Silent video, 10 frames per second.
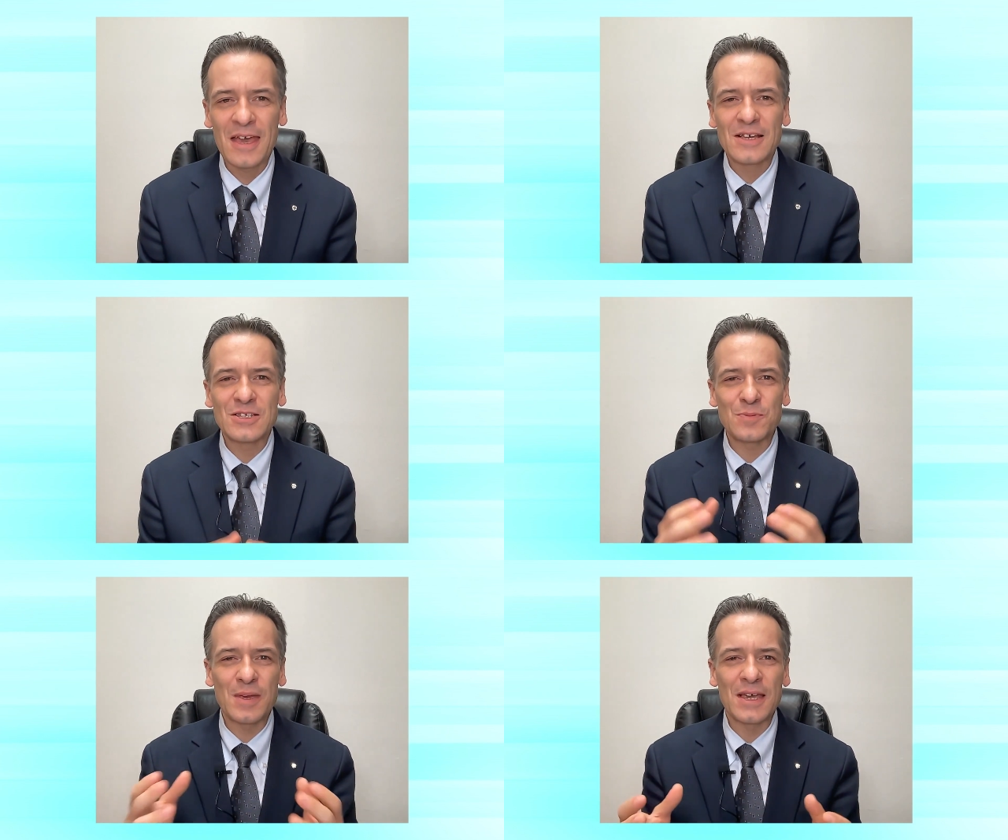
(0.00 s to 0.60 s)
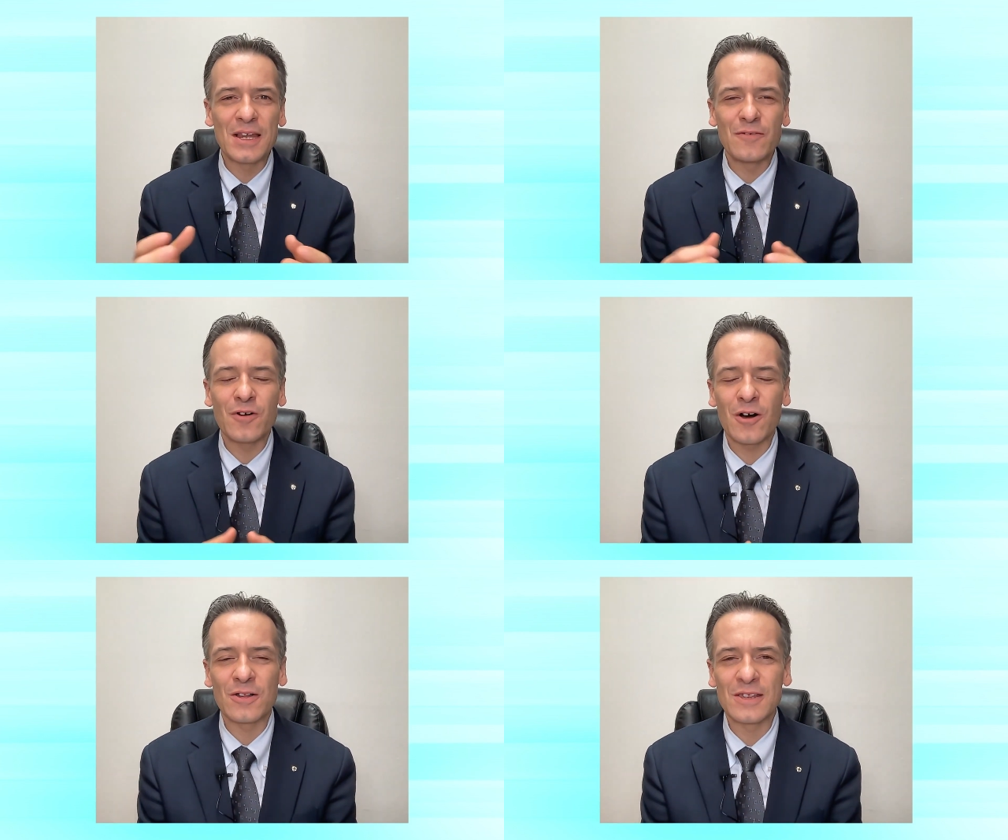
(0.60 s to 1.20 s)
Speaking of
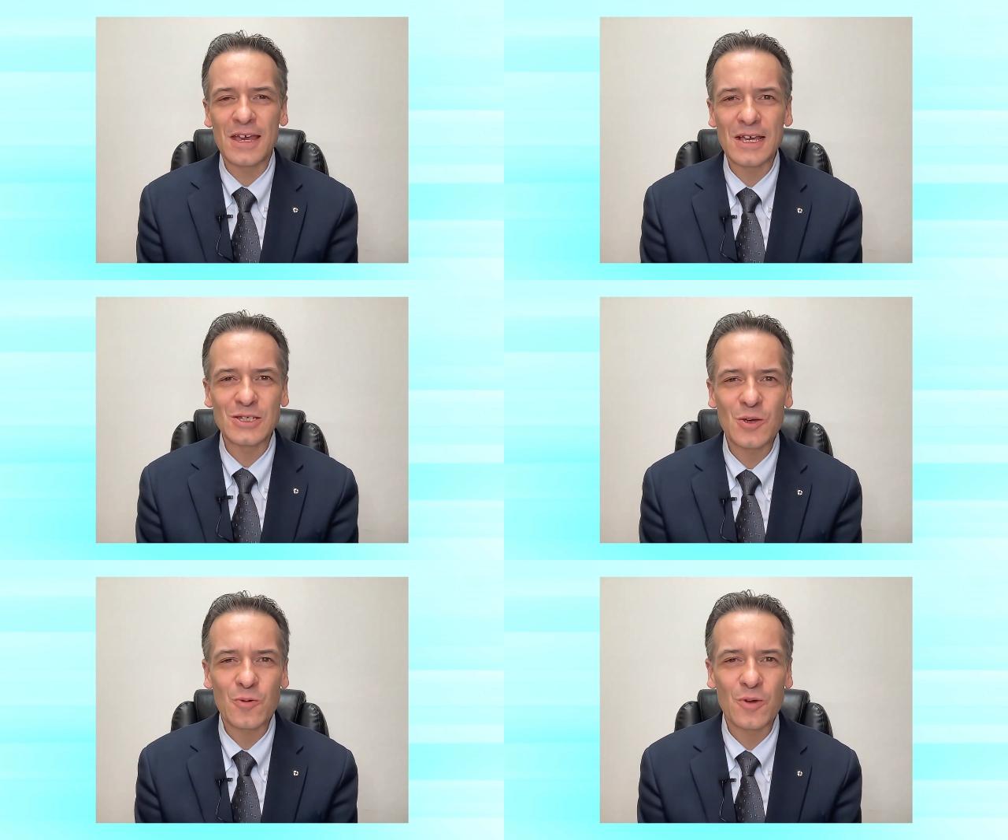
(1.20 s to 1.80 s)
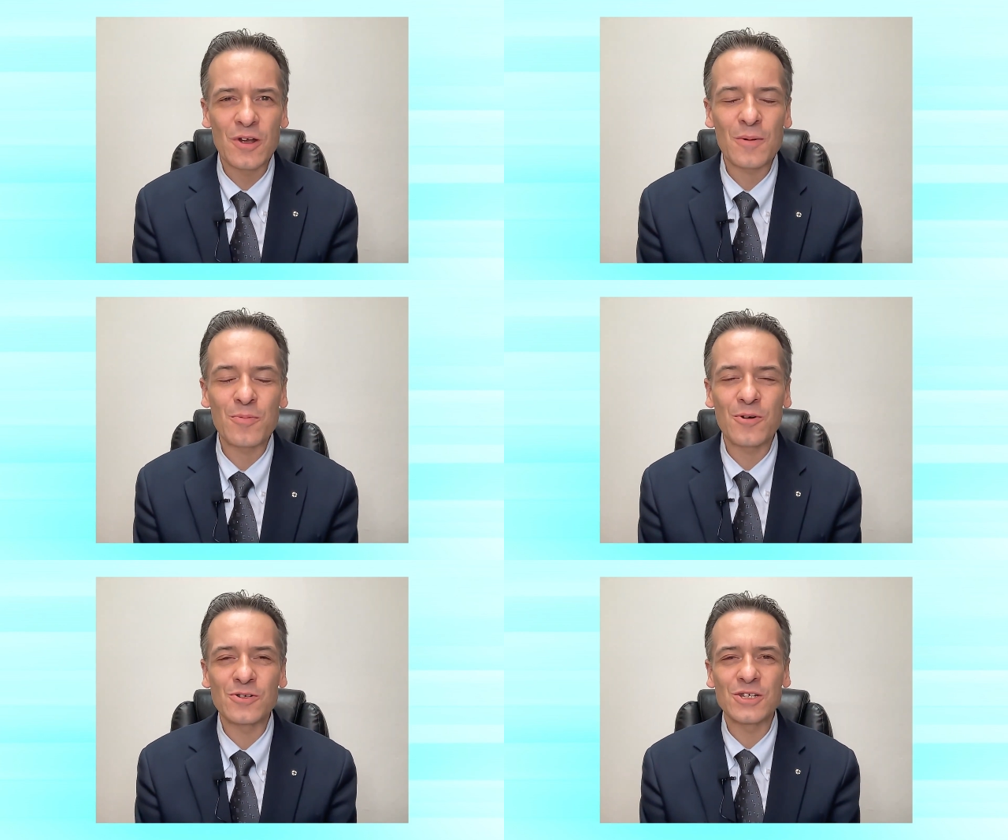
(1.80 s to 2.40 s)
holidays, we are
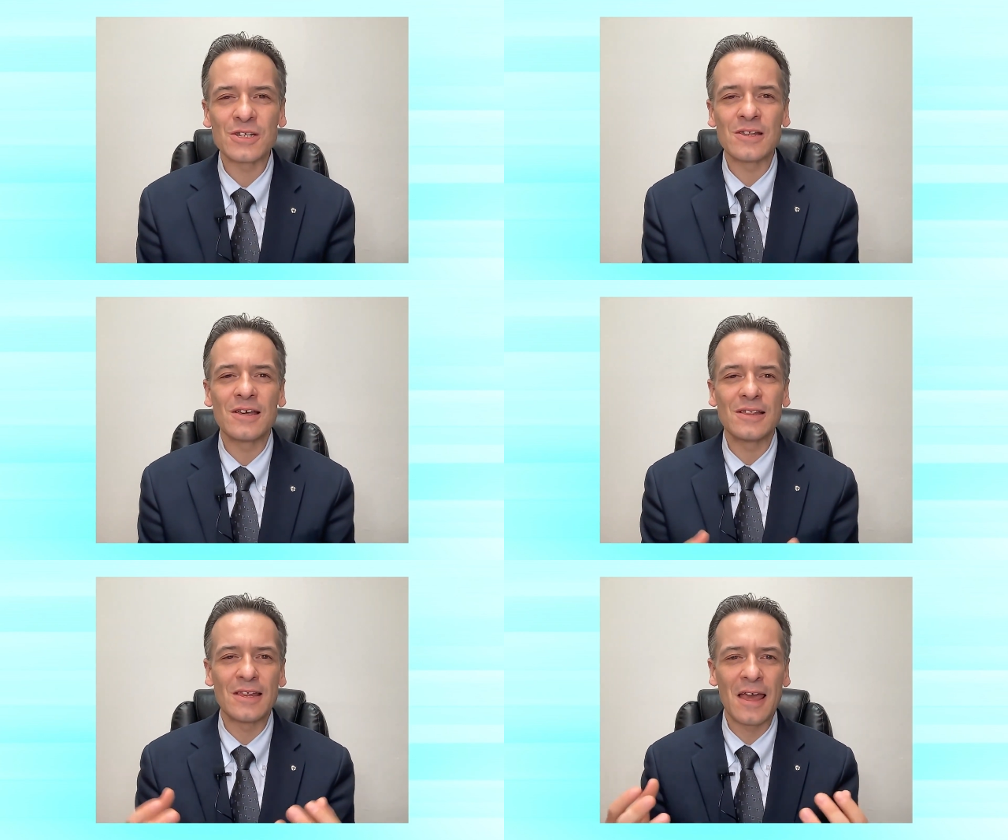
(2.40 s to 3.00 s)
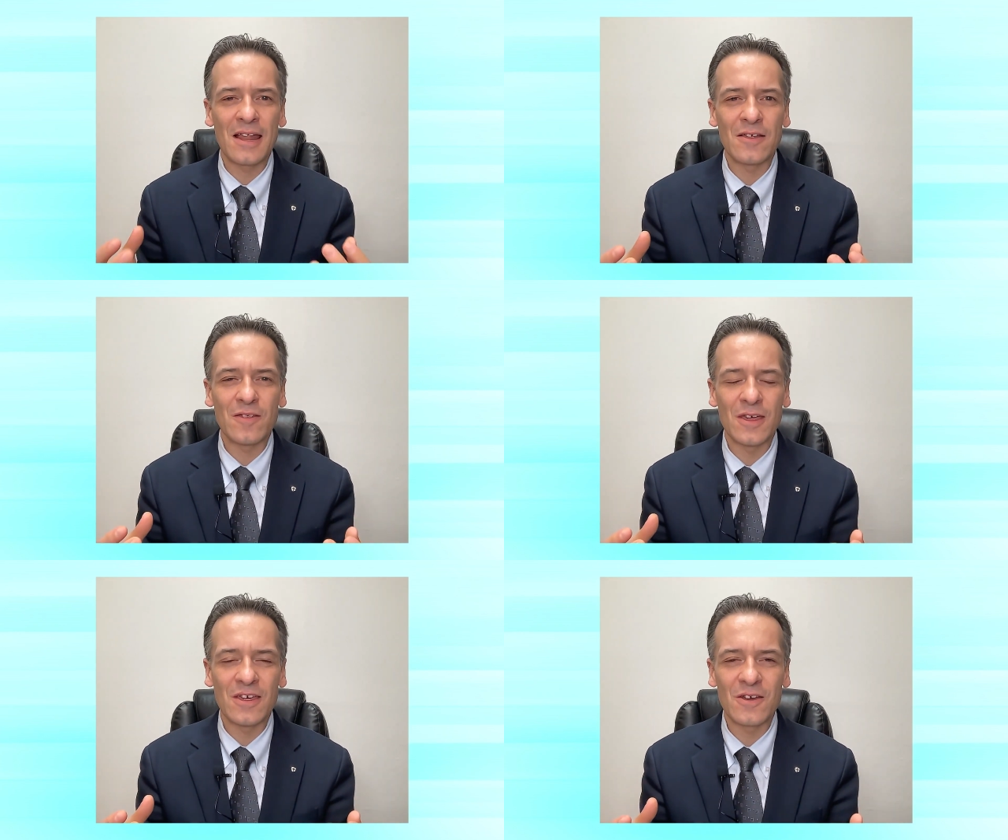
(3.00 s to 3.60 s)
approaching the end of
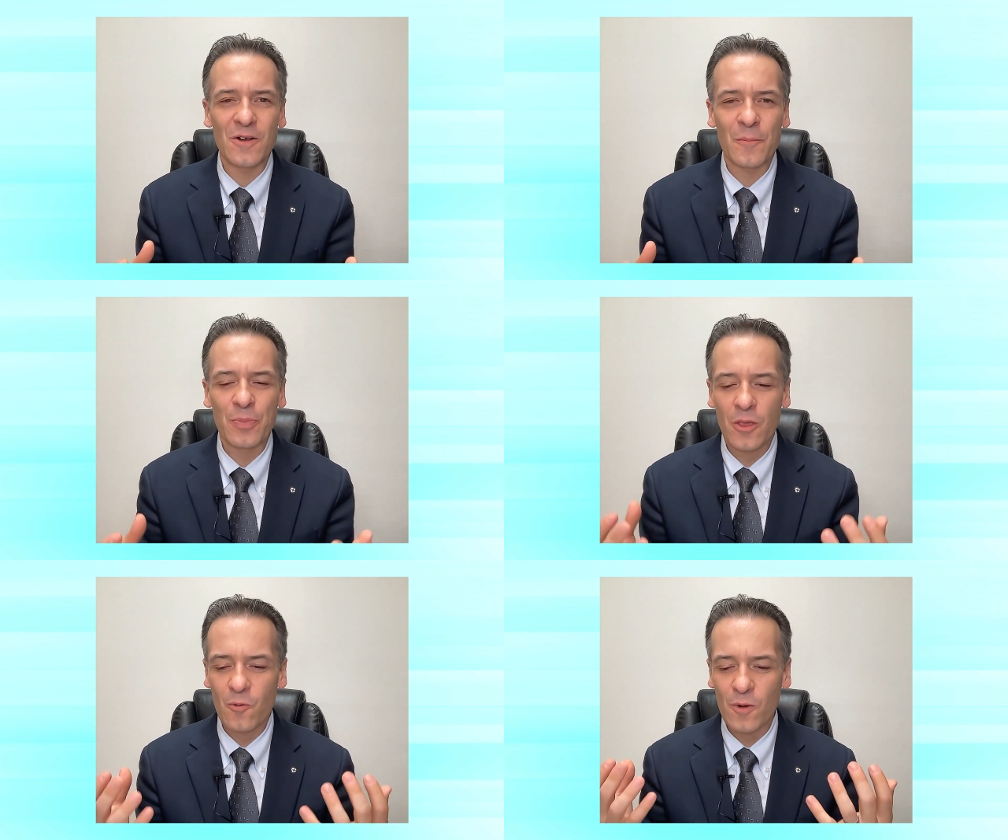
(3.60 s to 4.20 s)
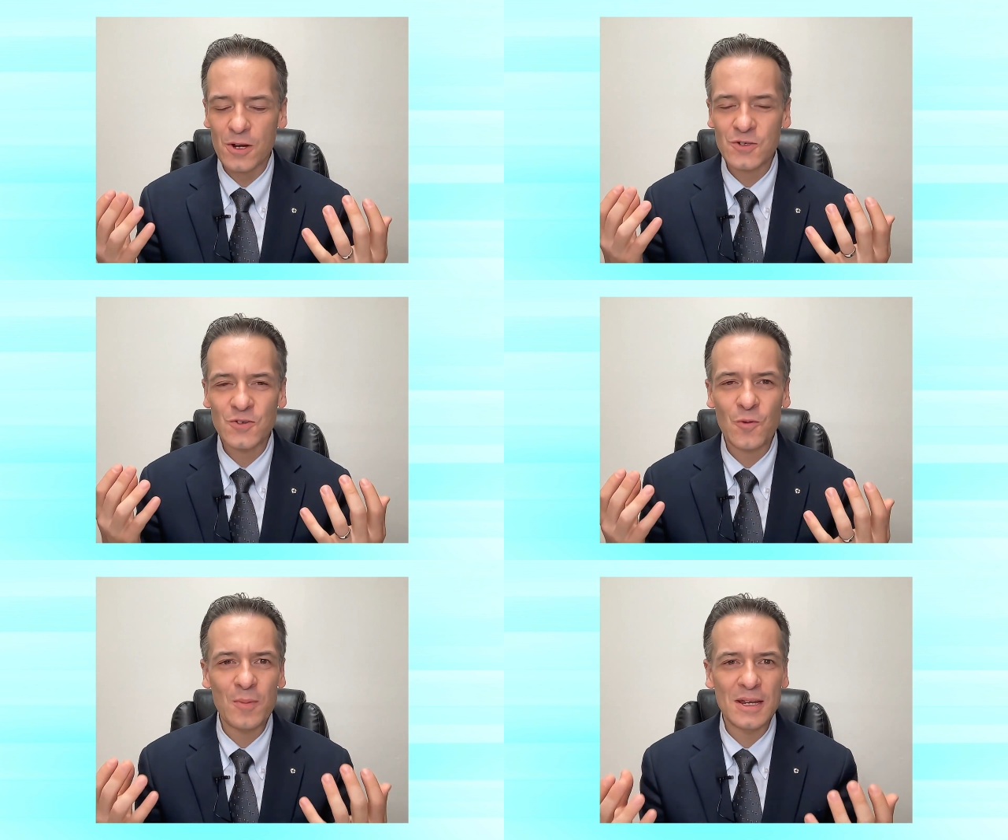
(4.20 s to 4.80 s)
the year where
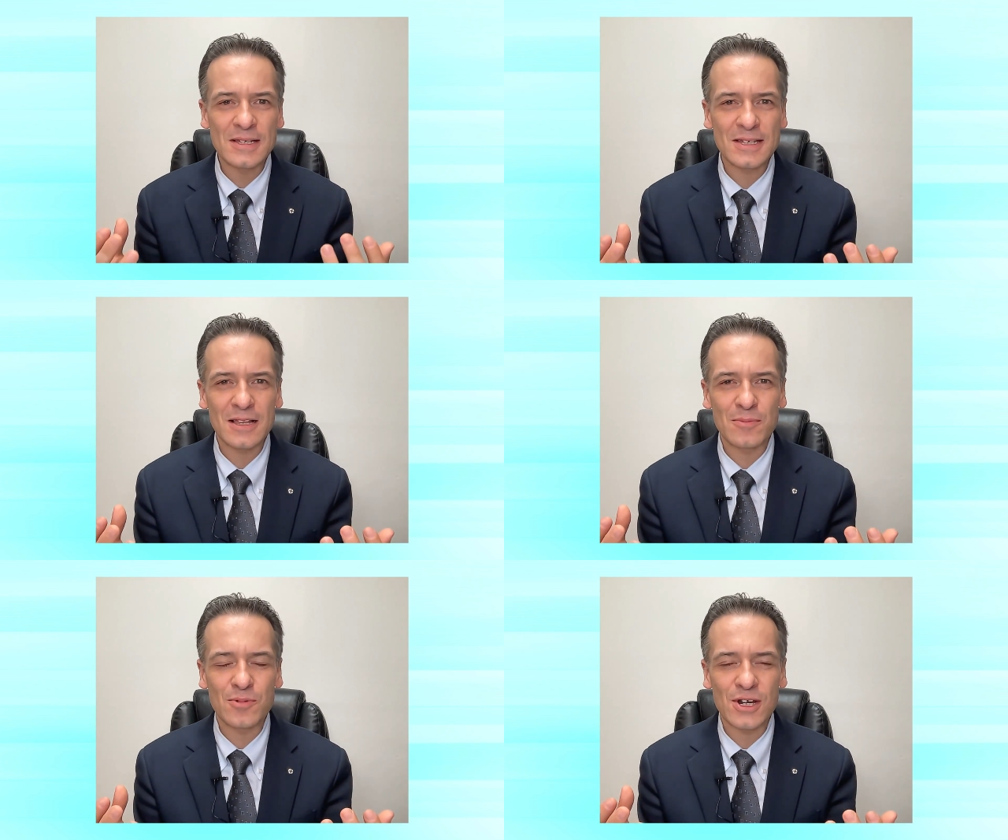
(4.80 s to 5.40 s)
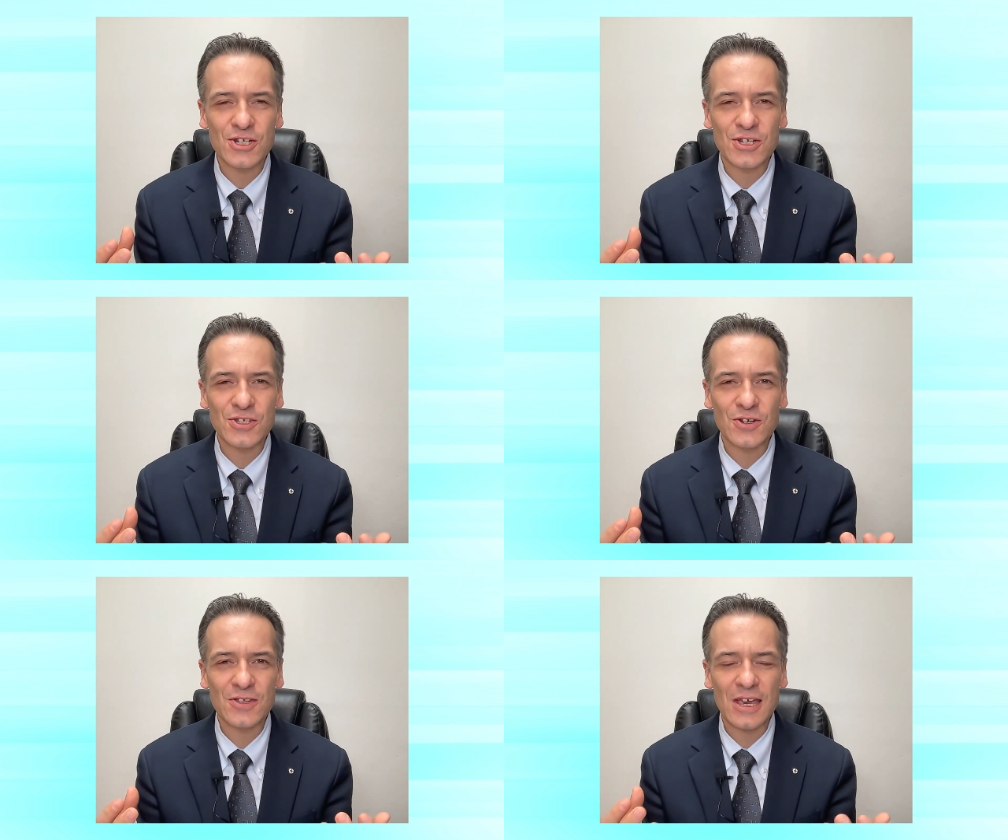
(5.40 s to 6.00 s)
so many celebrations
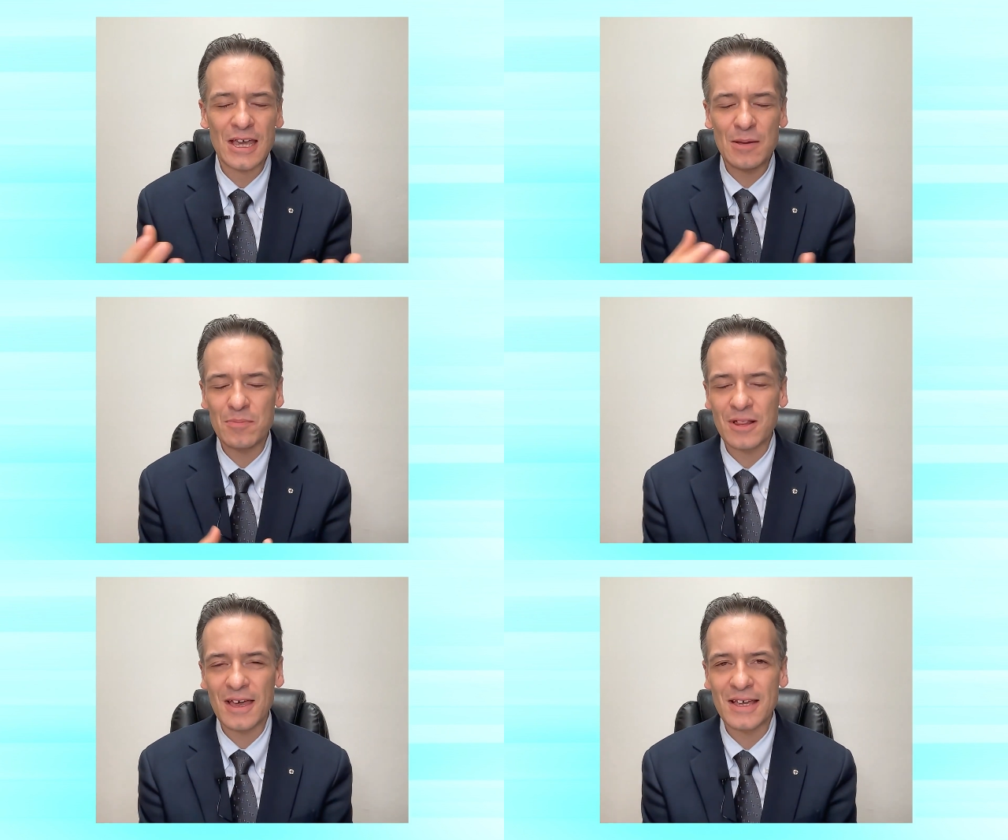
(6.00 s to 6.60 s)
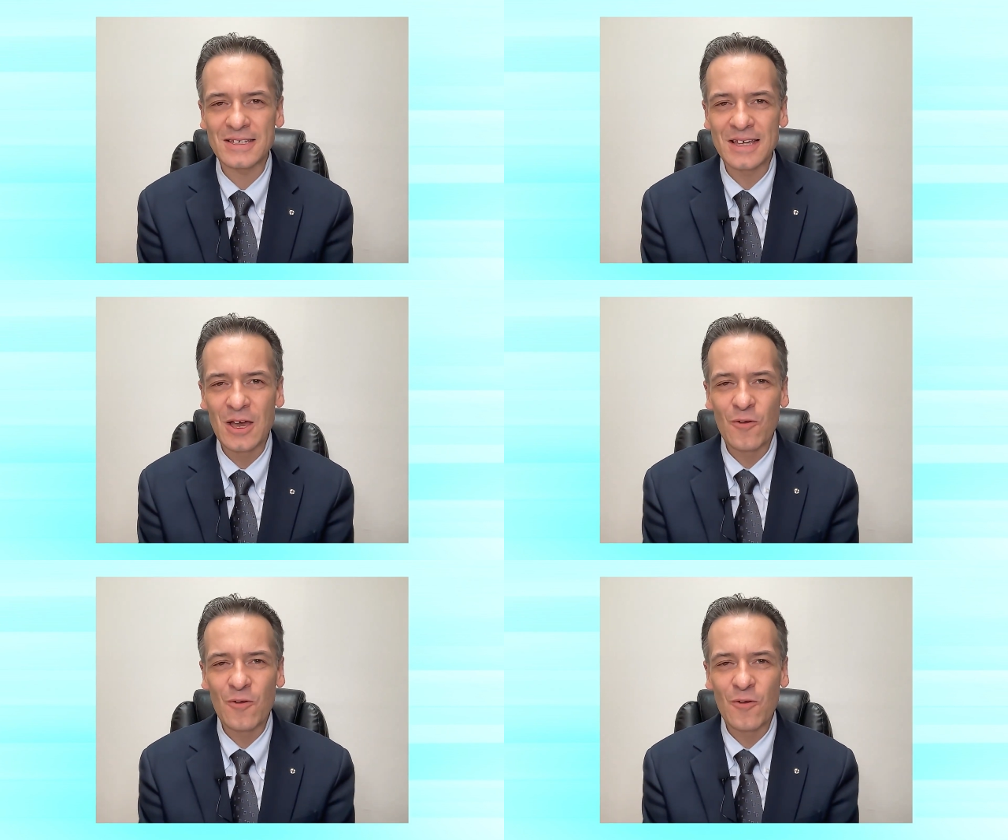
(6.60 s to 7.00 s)
are taking place.